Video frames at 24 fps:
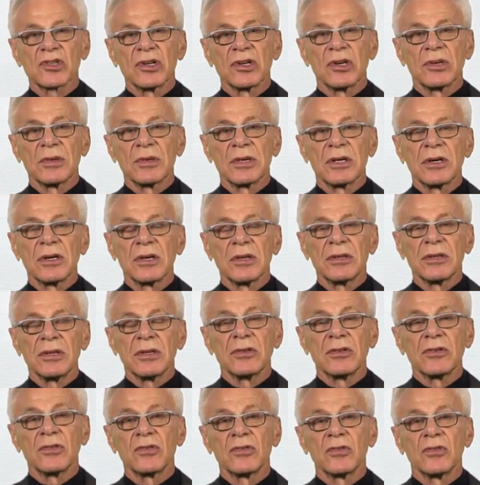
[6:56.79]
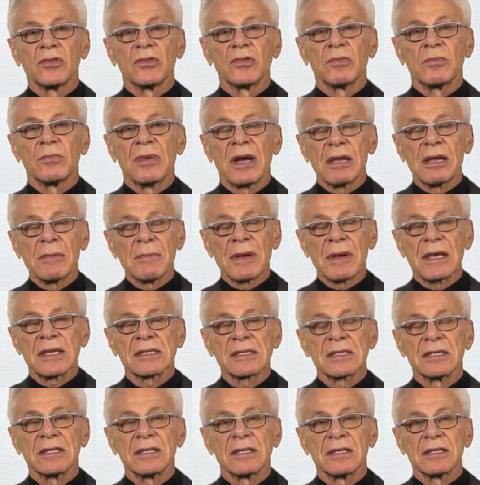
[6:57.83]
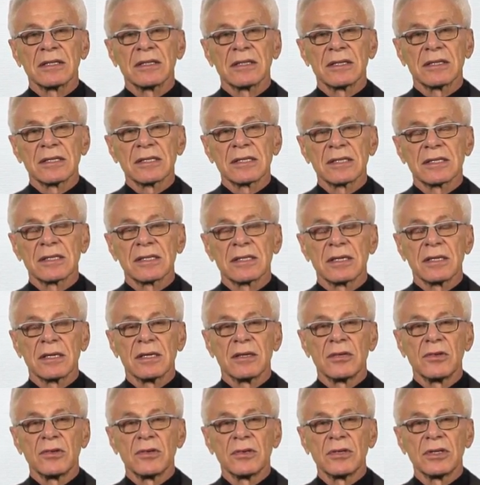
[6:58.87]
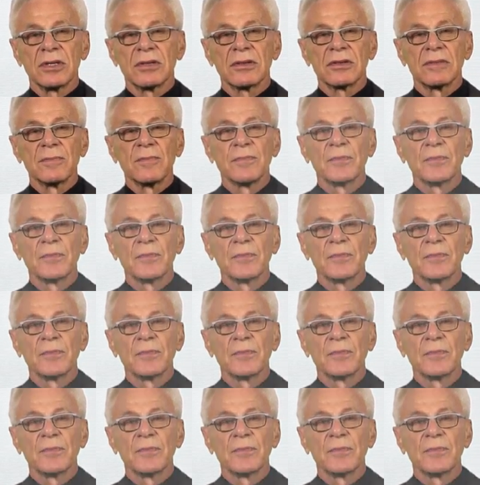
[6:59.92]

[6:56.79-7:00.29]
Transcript: going on into bypassing this unit.